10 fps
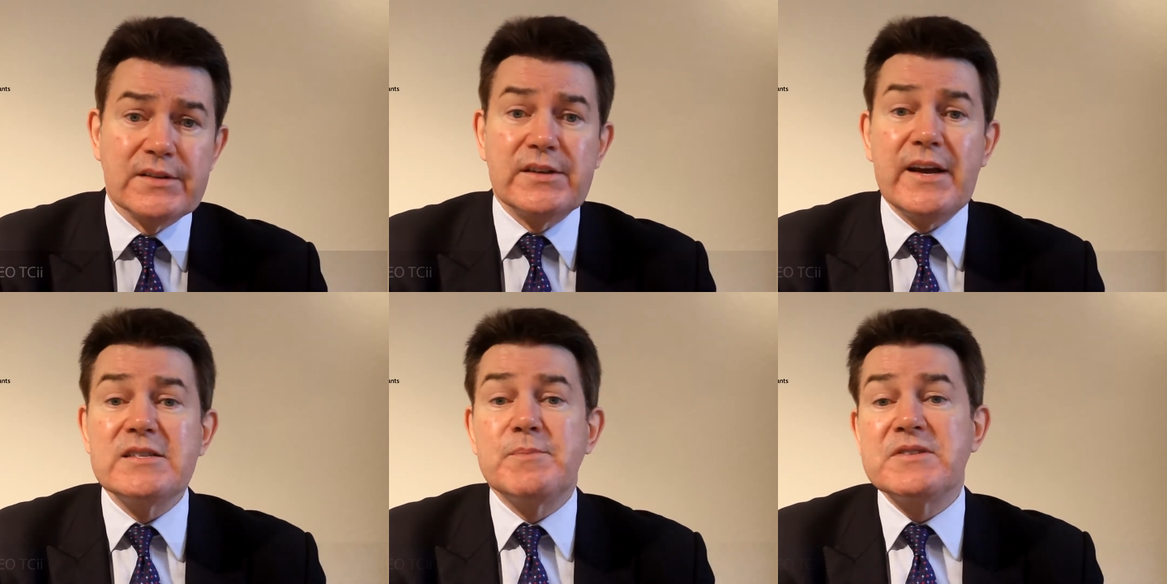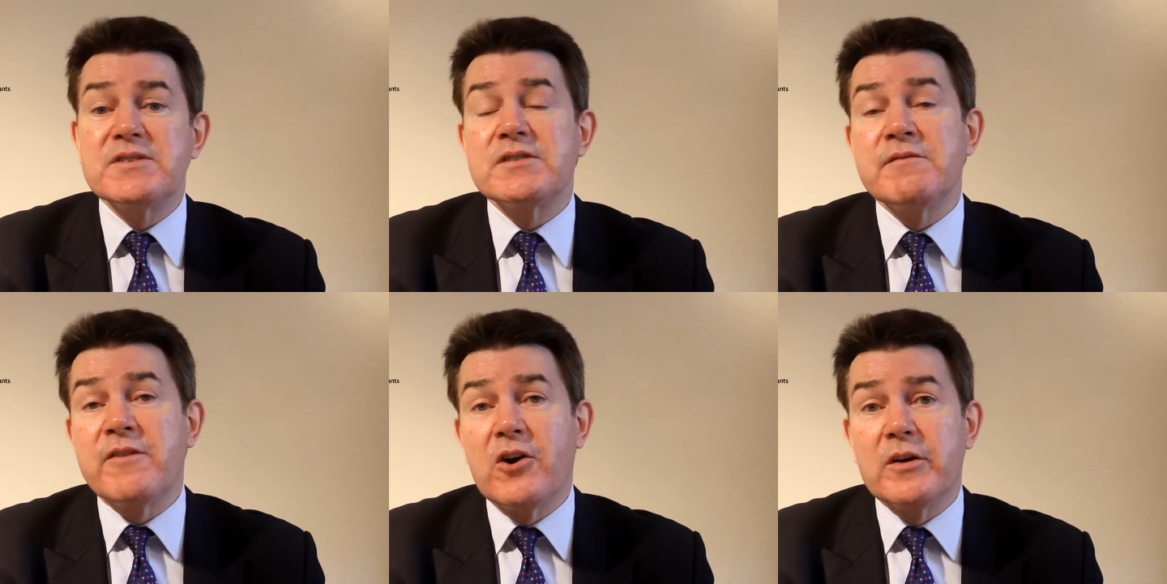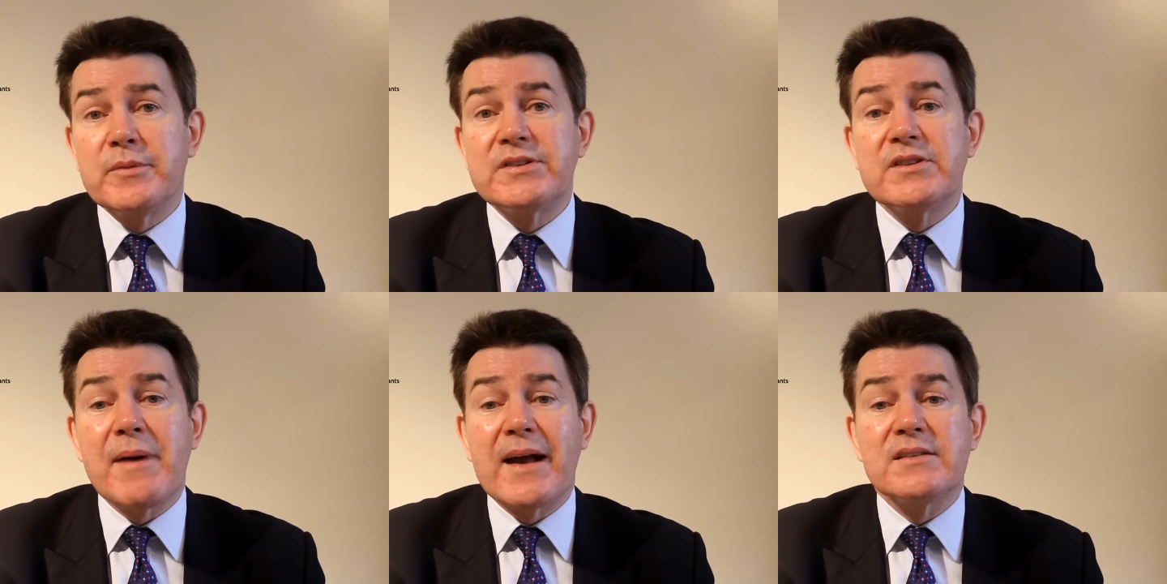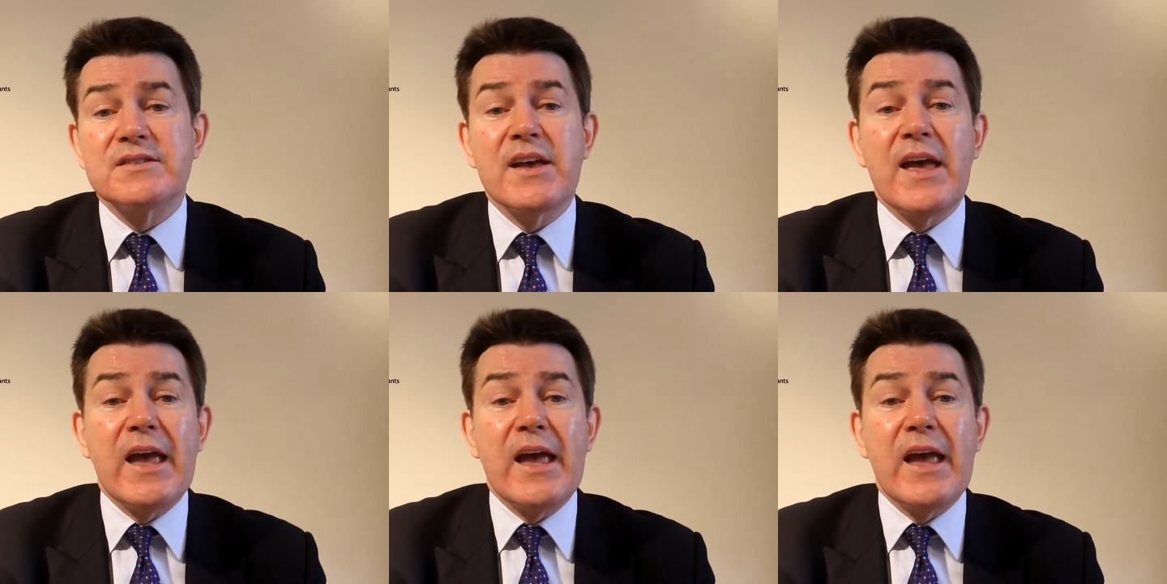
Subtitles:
Today's business environment demands